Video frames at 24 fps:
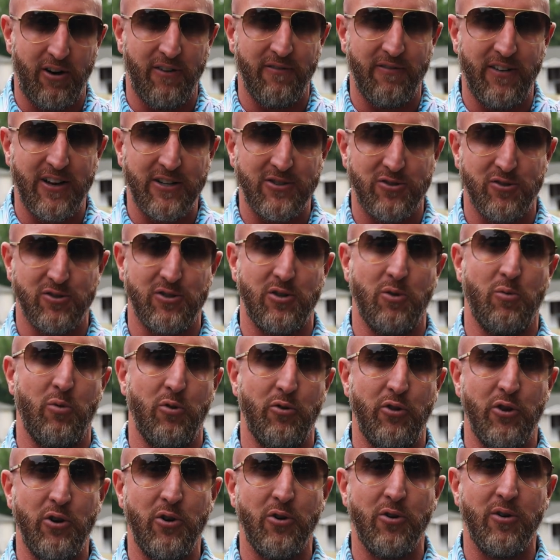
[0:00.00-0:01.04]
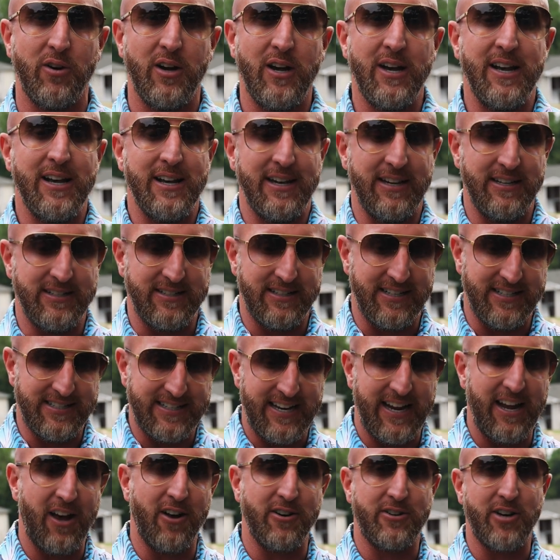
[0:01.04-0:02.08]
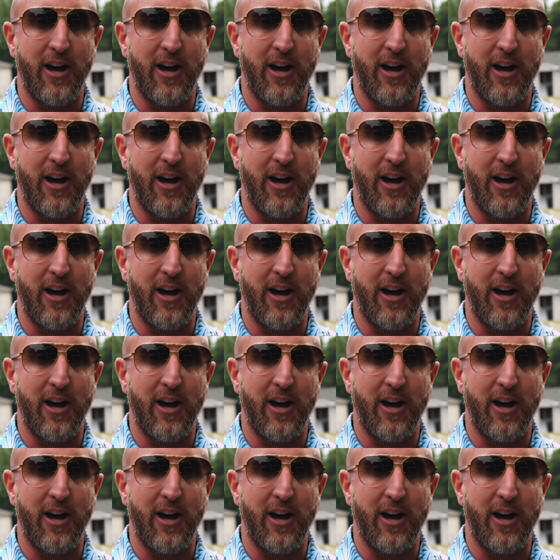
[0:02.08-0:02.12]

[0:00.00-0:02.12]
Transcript: our investors that we'll do, is to stay on